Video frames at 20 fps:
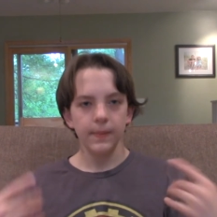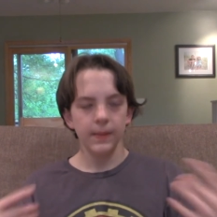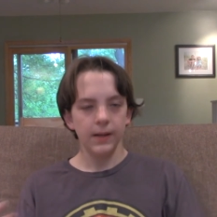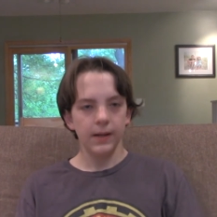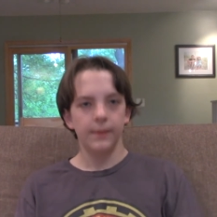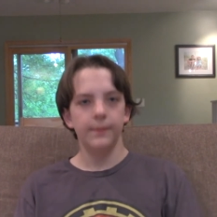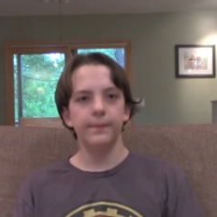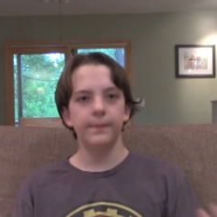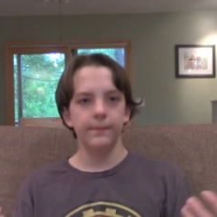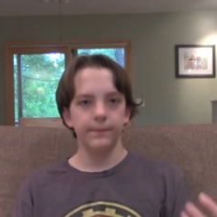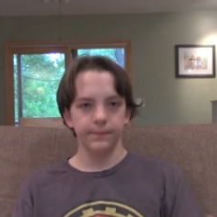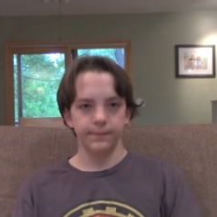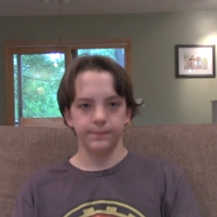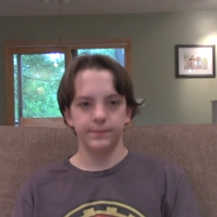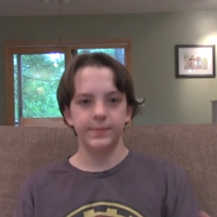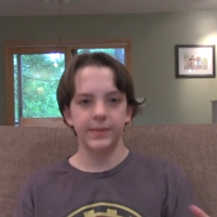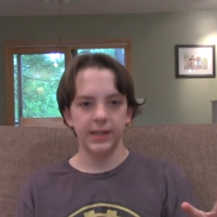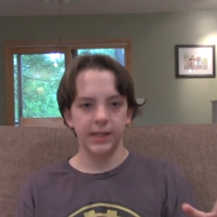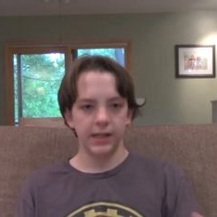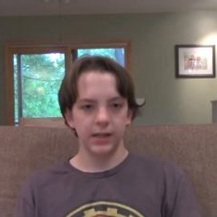a
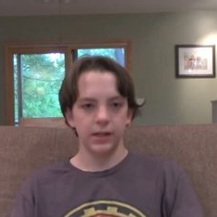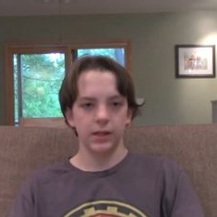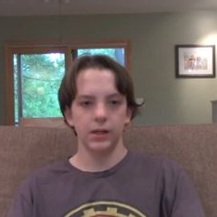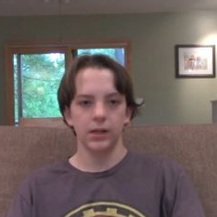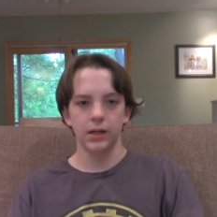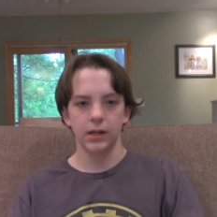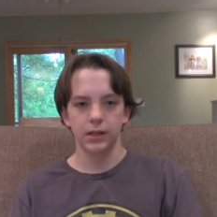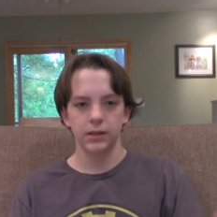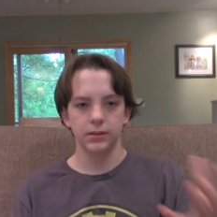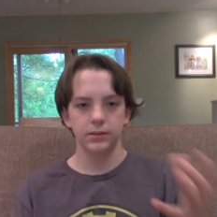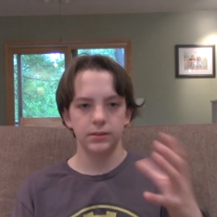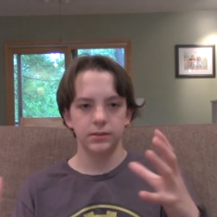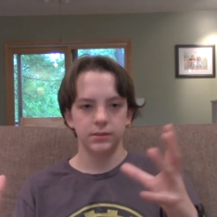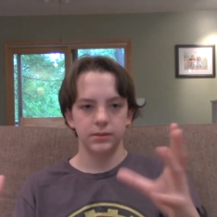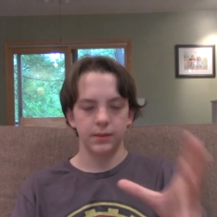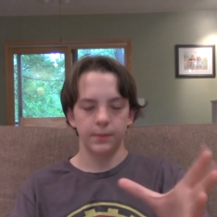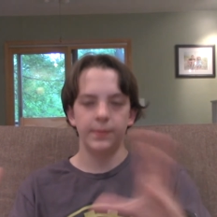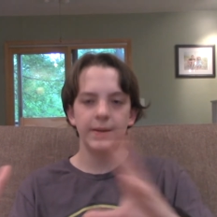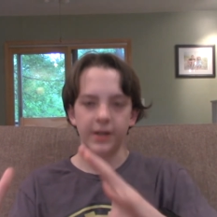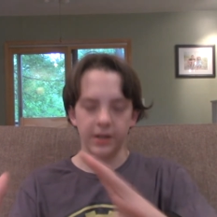bigger
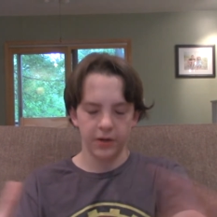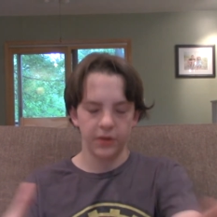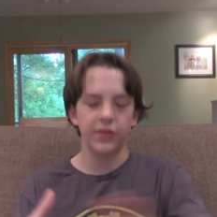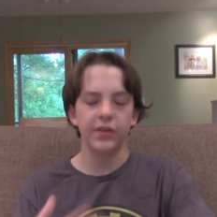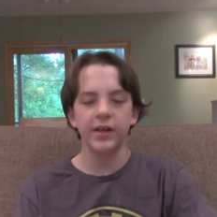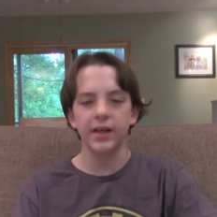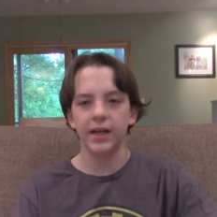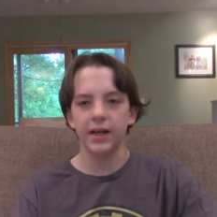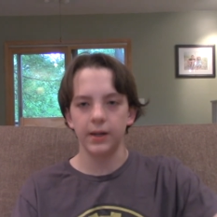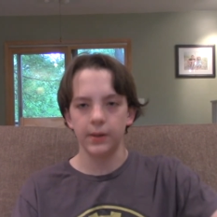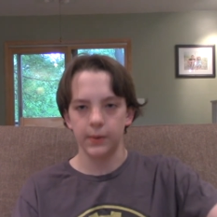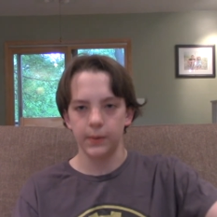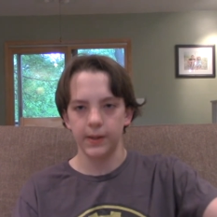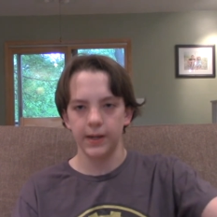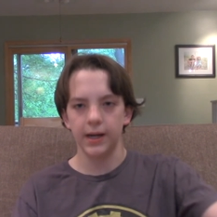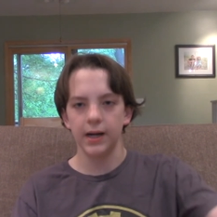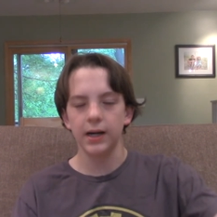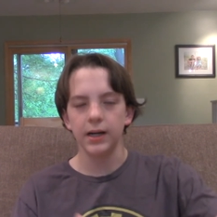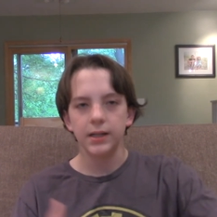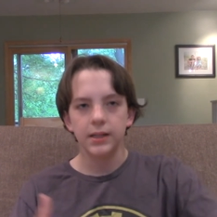a bigger thing
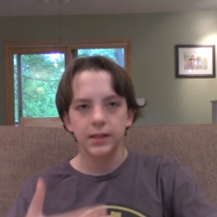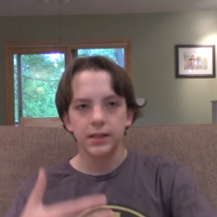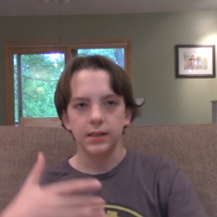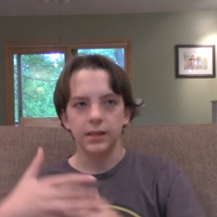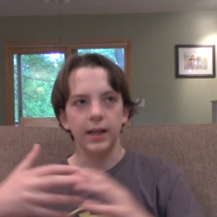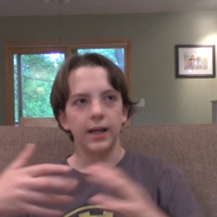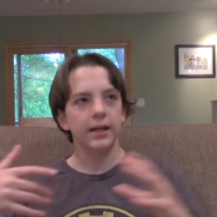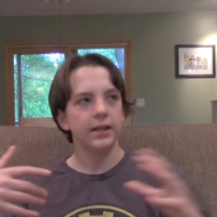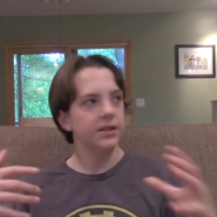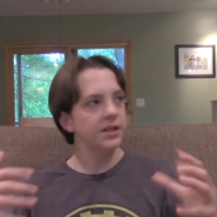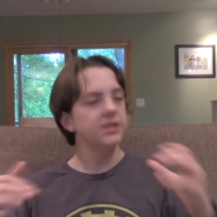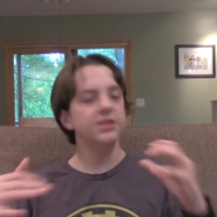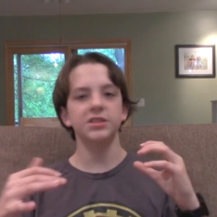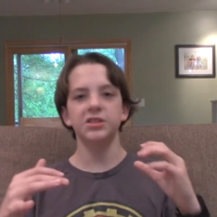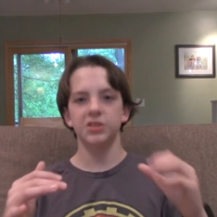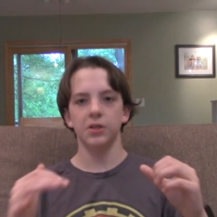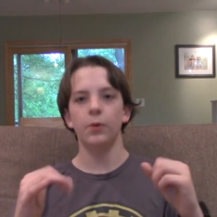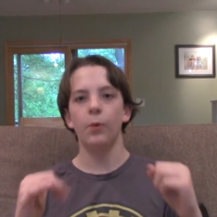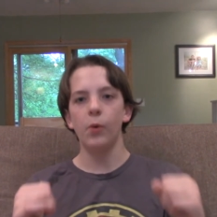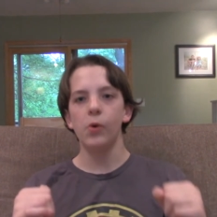where like this
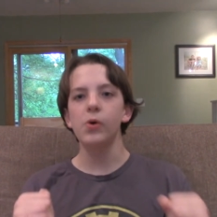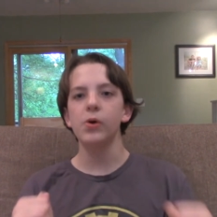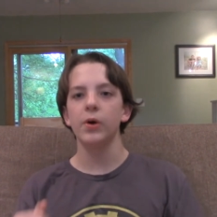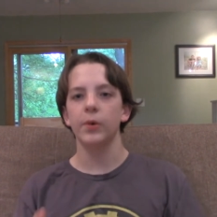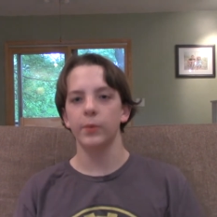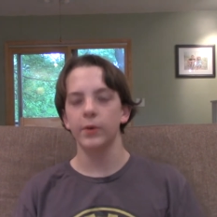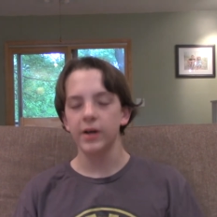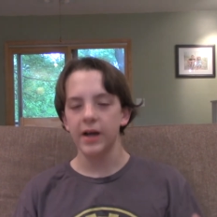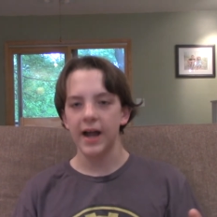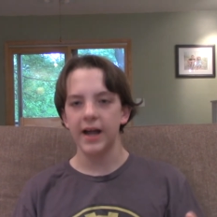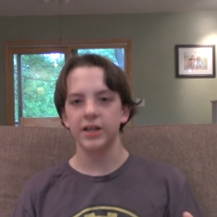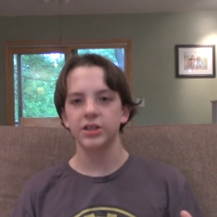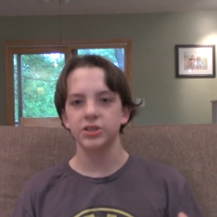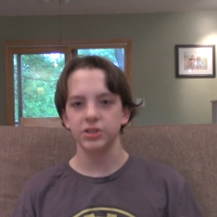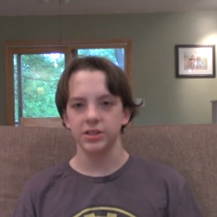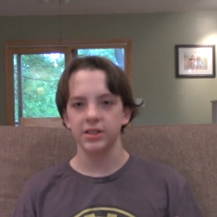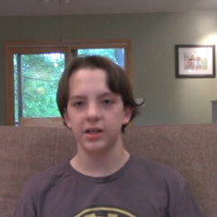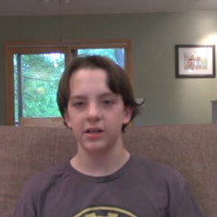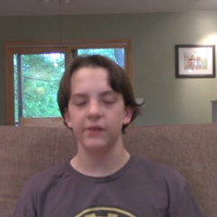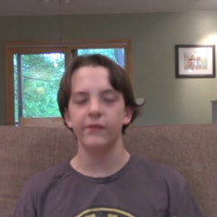is a war we're
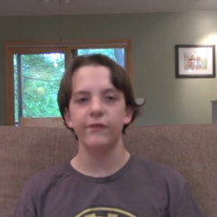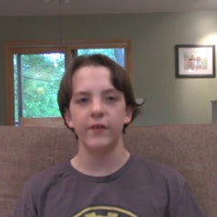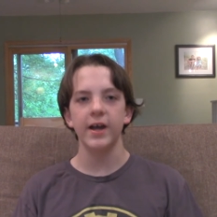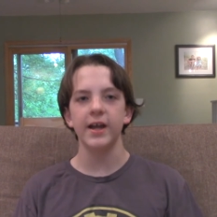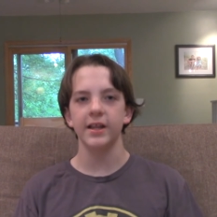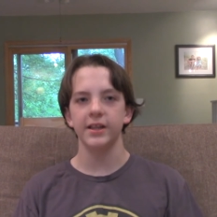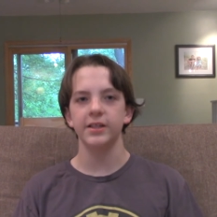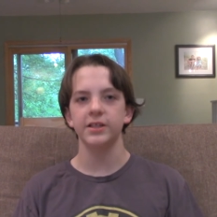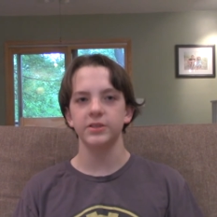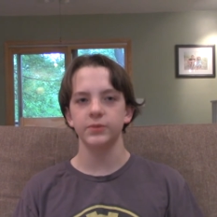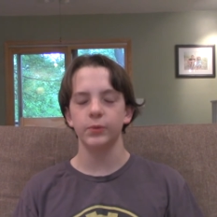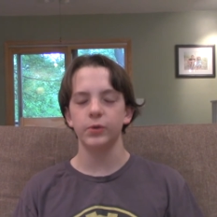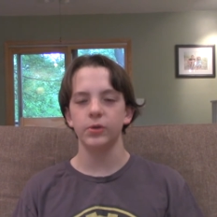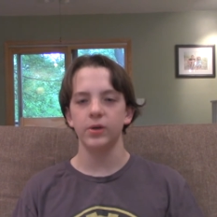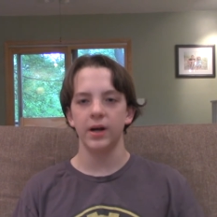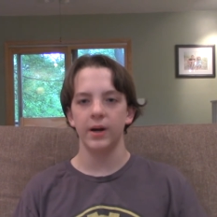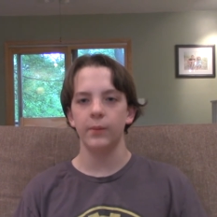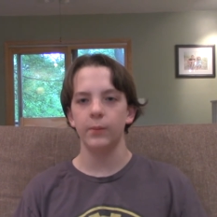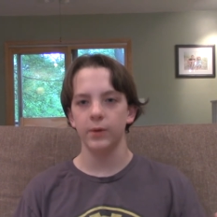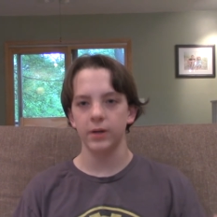actually going to fight in this war
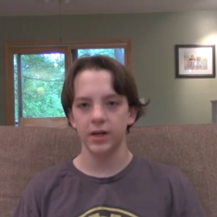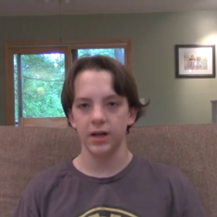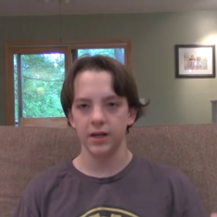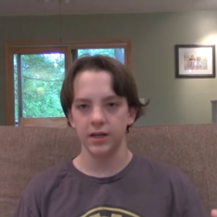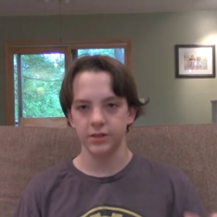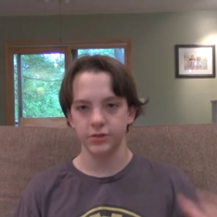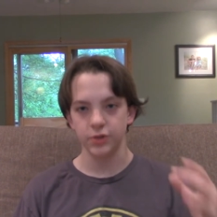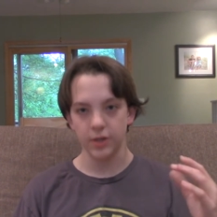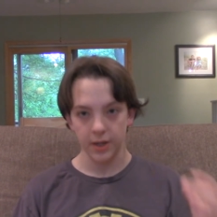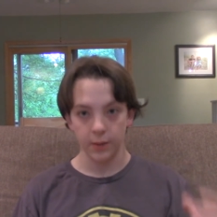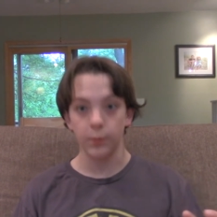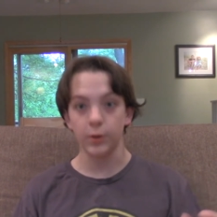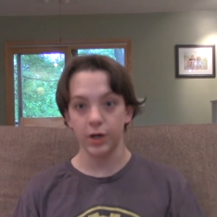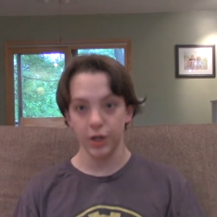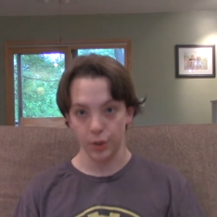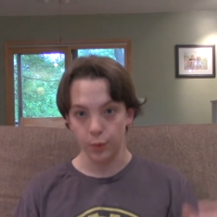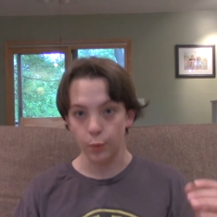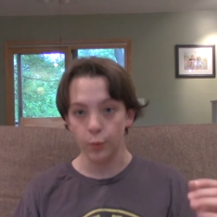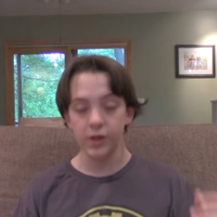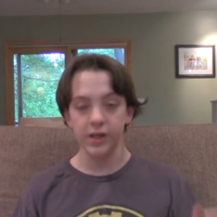and we're going to try we're
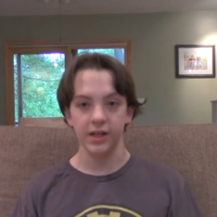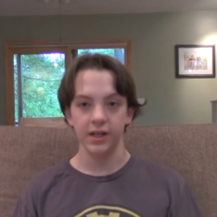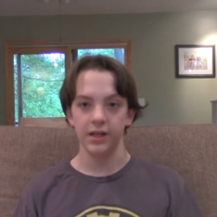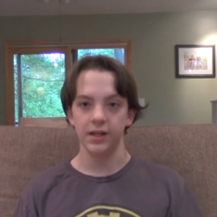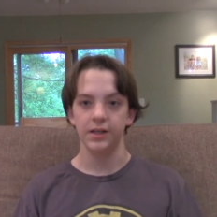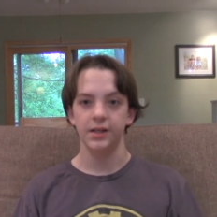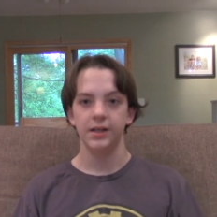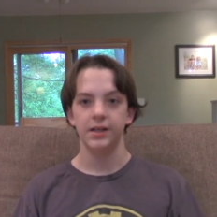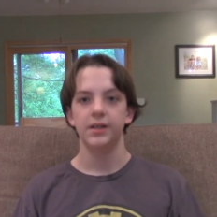going to win